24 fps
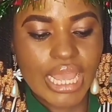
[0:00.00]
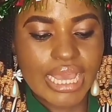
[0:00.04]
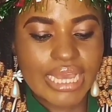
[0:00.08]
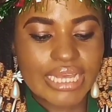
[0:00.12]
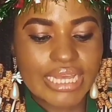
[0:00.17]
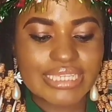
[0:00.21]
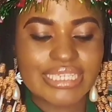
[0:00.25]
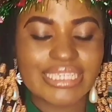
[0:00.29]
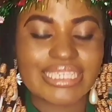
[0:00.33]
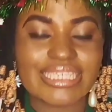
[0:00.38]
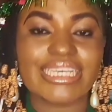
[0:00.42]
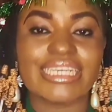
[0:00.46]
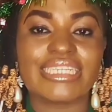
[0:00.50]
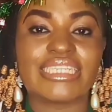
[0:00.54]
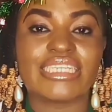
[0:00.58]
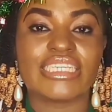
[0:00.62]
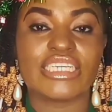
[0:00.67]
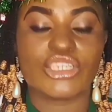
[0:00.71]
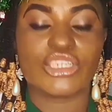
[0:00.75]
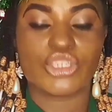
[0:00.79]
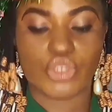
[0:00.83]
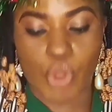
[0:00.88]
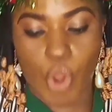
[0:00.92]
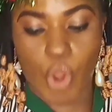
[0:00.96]
a
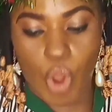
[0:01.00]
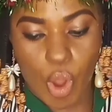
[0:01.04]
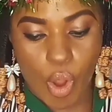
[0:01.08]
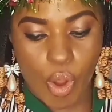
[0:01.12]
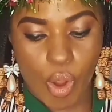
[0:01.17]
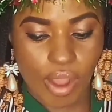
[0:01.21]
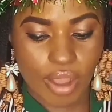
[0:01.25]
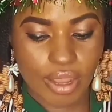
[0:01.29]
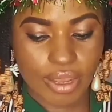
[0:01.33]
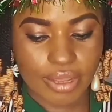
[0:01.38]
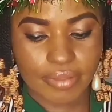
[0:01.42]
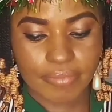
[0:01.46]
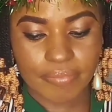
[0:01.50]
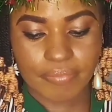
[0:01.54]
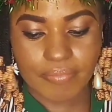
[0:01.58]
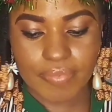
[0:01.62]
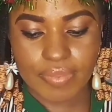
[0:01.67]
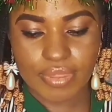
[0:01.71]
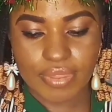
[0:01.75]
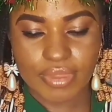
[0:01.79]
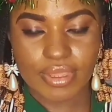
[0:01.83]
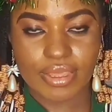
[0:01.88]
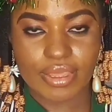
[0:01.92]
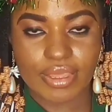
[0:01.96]
city tour,
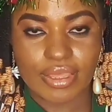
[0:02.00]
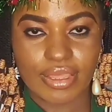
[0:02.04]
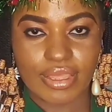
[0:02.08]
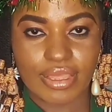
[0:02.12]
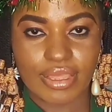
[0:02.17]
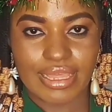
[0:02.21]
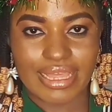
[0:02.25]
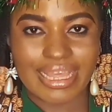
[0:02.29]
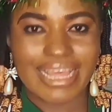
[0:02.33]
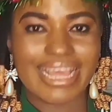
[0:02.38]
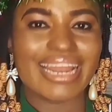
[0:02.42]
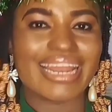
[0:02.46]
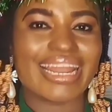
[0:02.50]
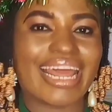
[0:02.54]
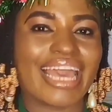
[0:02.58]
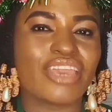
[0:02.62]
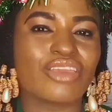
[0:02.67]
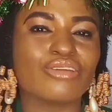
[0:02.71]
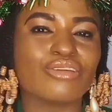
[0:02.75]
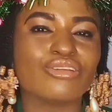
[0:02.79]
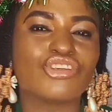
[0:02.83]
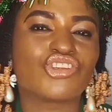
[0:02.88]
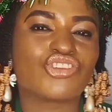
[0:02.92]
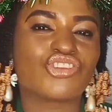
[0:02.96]
like
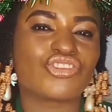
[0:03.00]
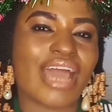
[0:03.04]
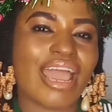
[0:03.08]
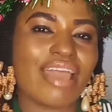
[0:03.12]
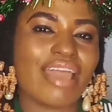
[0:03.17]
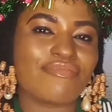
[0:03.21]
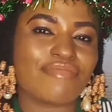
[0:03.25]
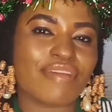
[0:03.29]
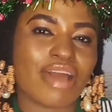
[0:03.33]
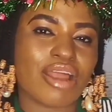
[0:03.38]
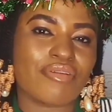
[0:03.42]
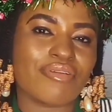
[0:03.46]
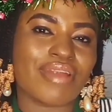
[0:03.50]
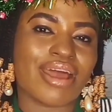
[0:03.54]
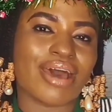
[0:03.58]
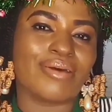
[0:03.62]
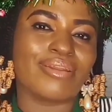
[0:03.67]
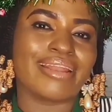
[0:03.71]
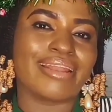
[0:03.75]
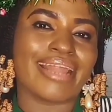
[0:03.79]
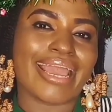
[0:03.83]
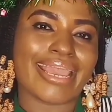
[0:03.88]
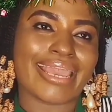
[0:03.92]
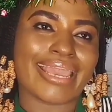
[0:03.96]
you drive around
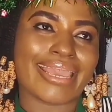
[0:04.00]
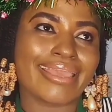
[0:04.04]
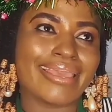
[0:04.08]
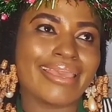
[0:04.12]
like